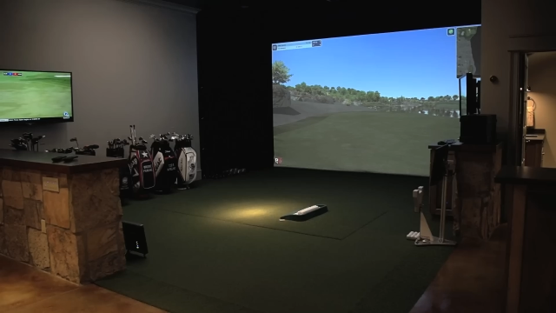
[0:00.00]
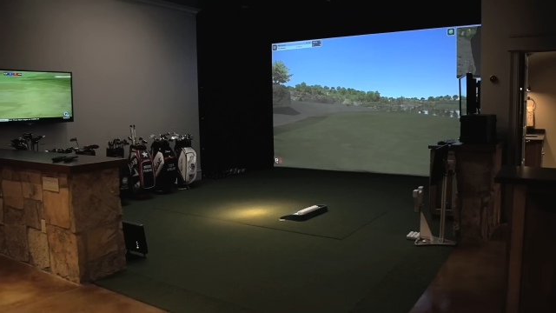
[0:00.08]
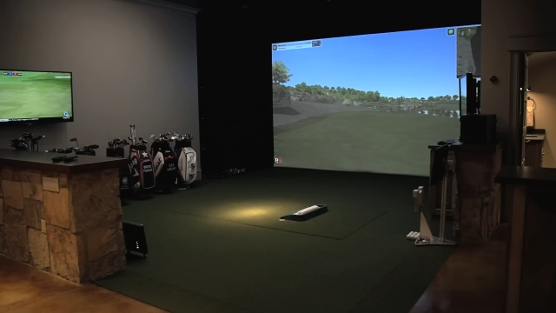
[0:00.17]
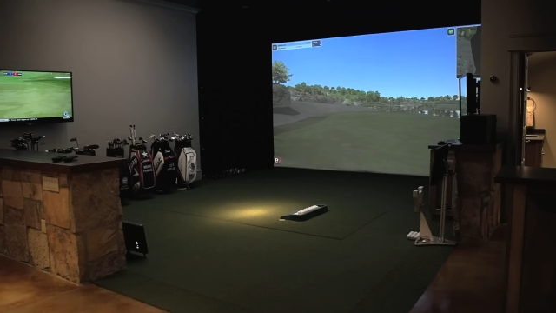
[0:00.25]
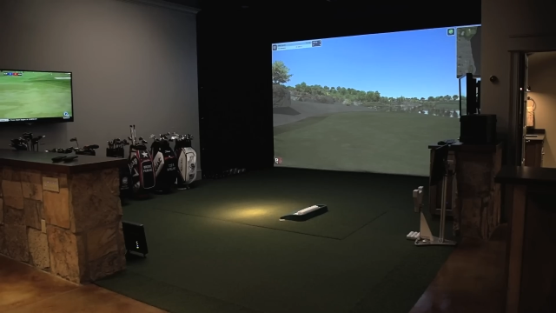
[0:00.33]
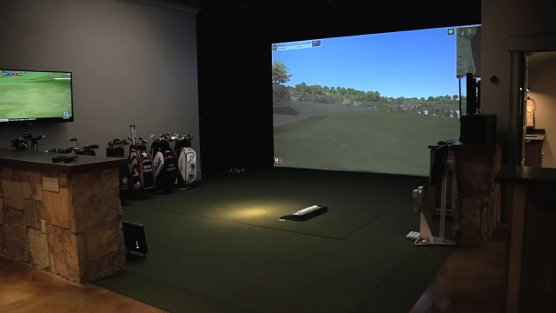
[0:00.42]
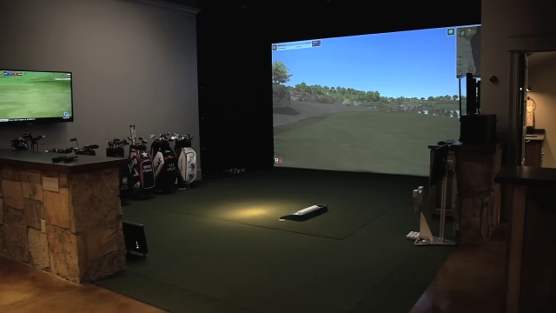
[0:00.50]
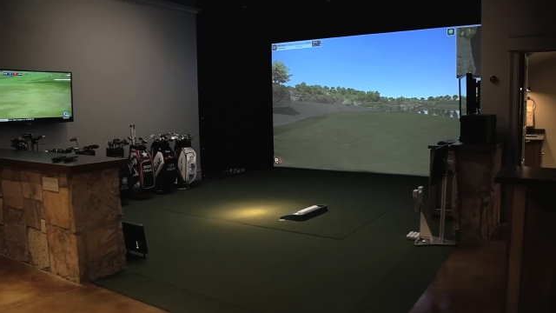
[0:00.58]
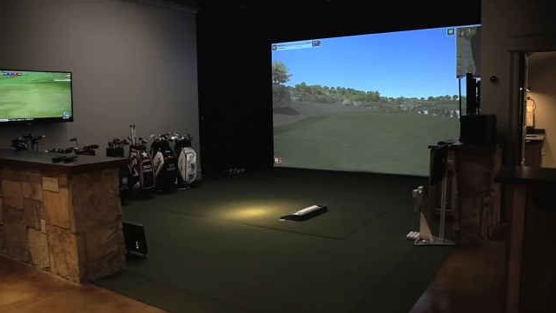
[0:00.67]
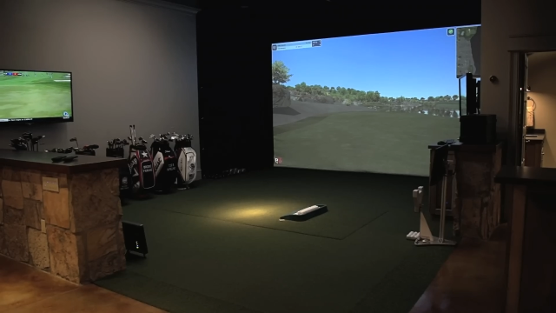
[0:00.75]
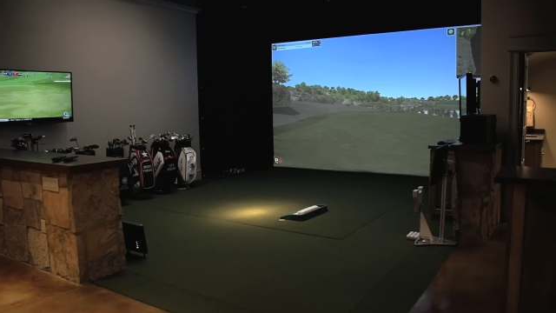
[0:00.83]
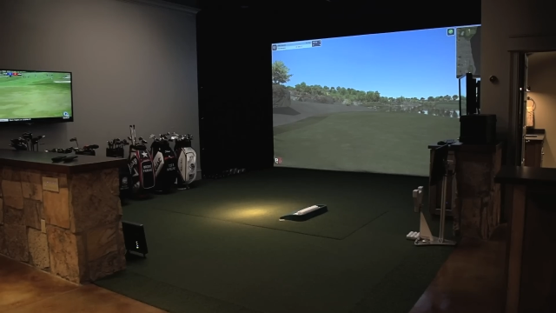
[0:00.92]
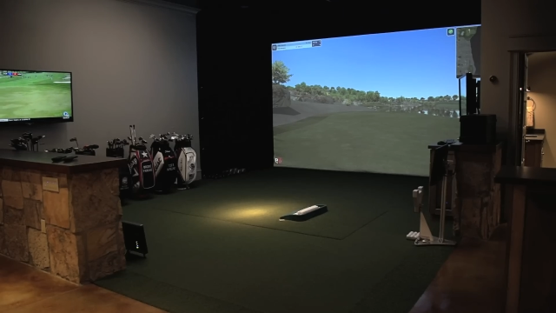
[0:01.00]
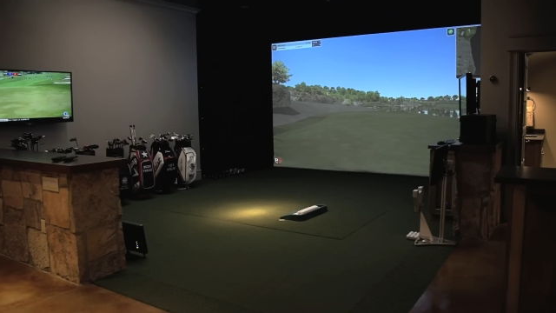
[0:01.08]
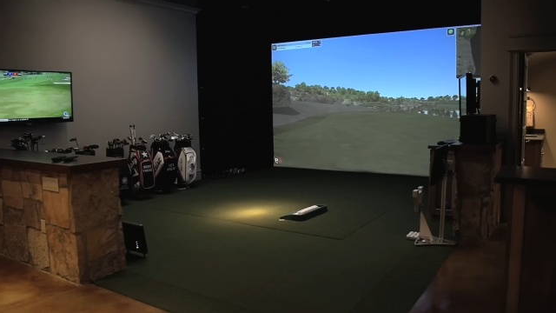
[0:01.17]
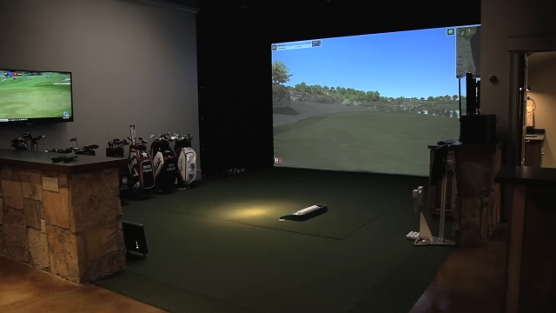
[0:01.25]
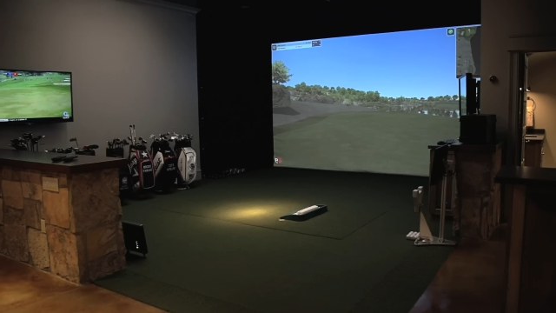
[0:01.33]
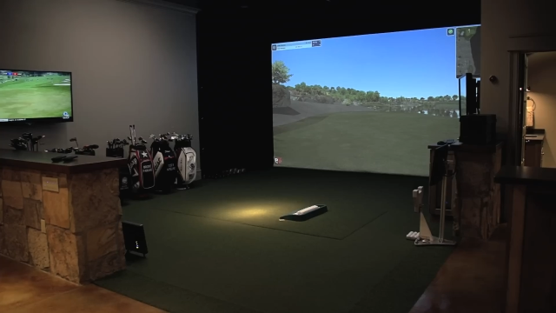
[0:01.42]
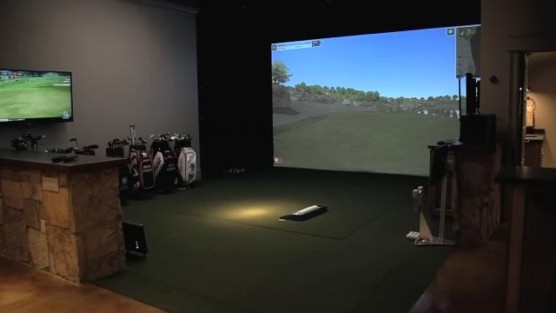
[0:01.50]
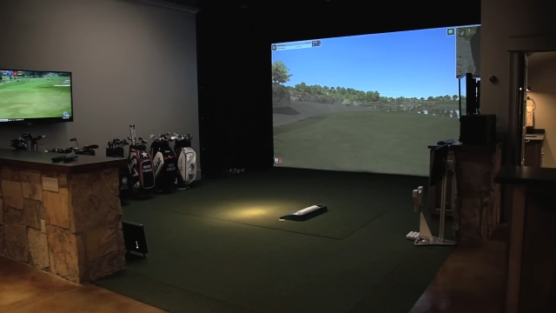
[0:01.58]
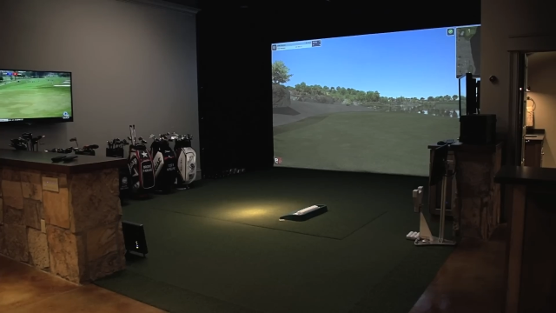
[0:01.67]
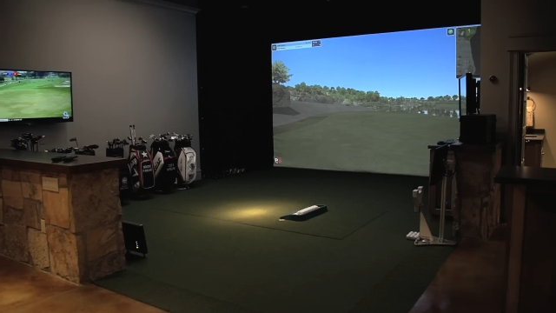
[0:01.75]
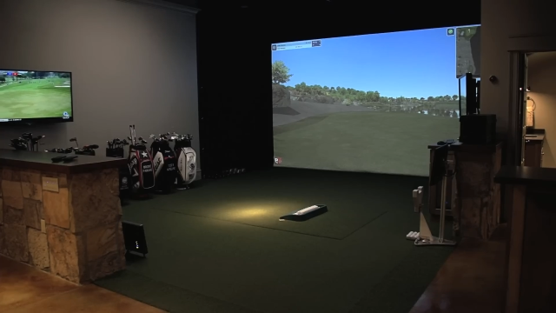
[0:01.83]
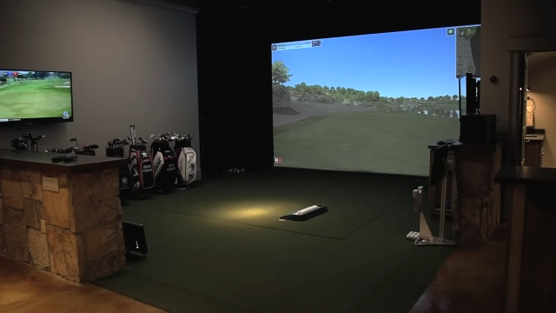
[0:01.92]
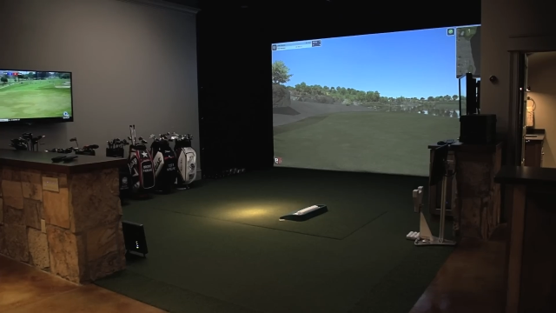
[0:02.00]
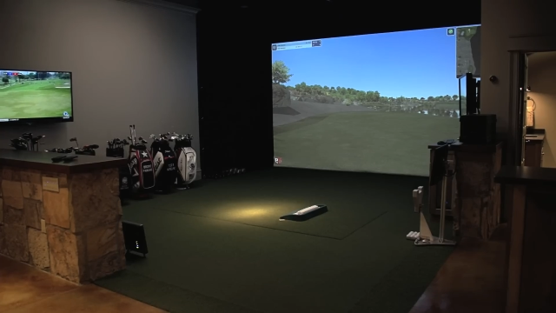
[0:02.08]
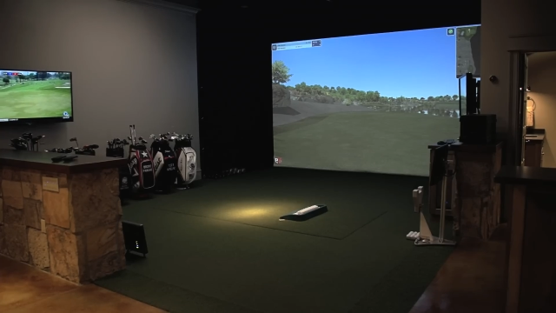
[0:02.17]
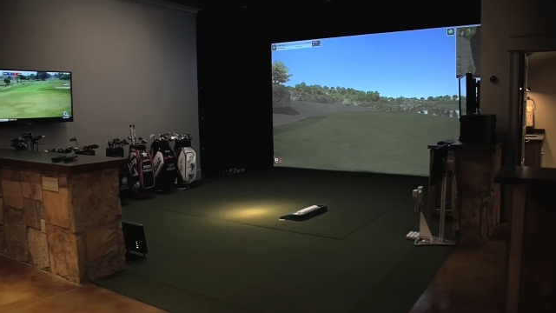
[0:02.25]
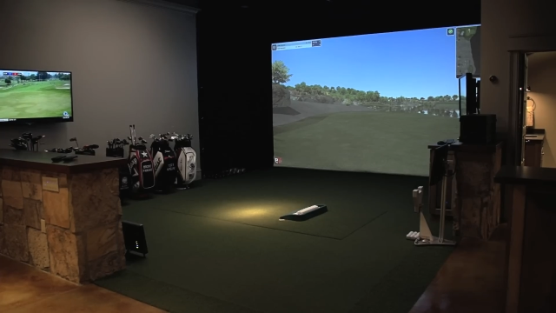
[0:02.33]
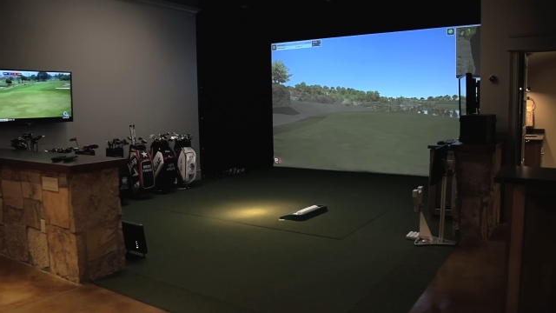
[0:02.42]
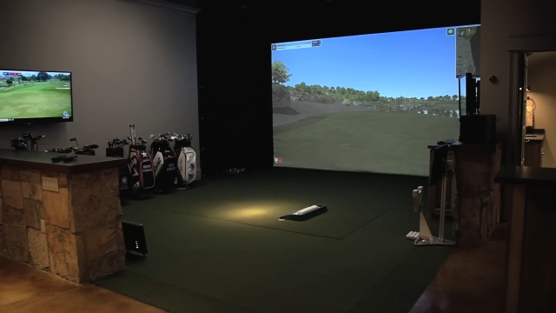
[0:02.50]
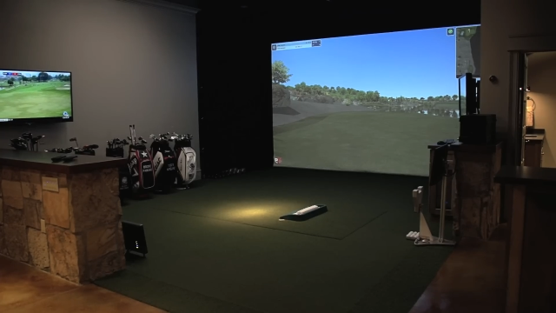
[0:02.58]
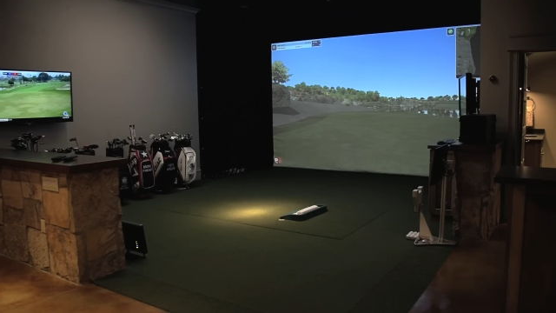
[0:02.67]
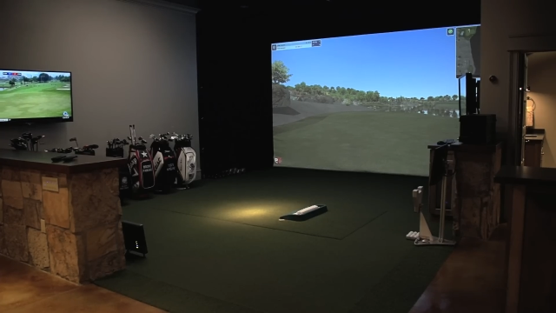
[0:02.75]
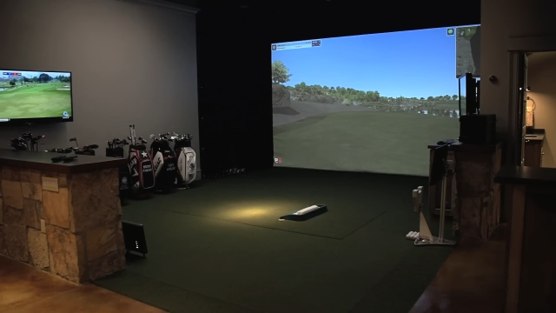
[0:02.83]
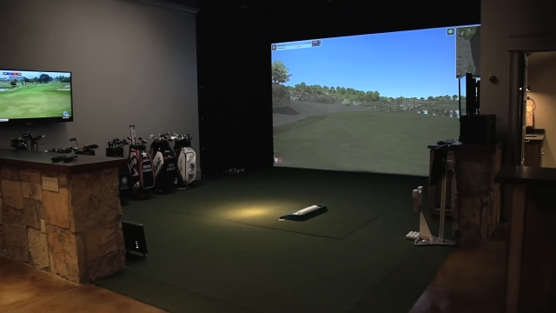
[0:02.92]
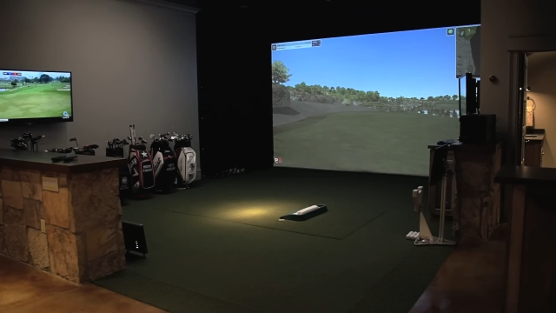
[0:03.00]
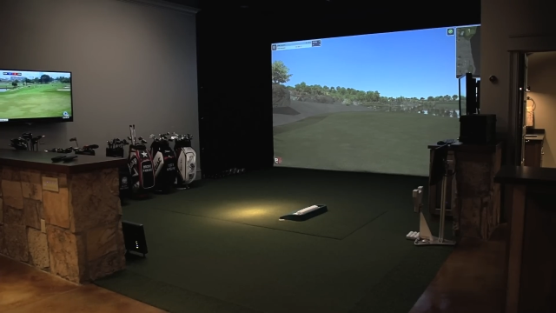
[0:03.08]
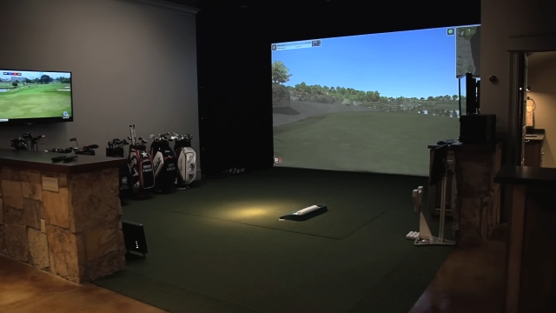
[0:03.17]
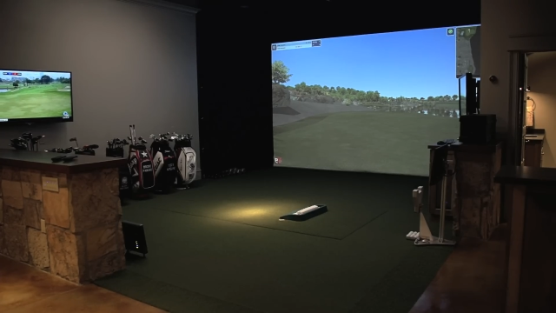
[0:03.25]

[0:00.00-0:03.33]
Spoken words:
[unreadable: no face in view]